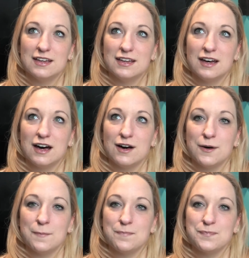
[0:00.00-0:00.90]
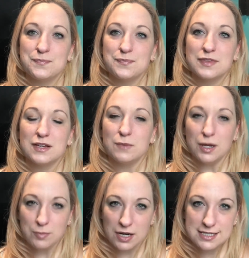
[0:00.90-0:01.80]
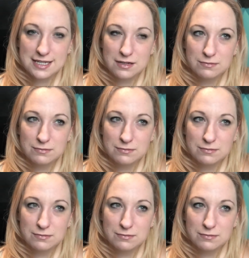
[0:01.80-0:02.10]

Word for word: um, unboxing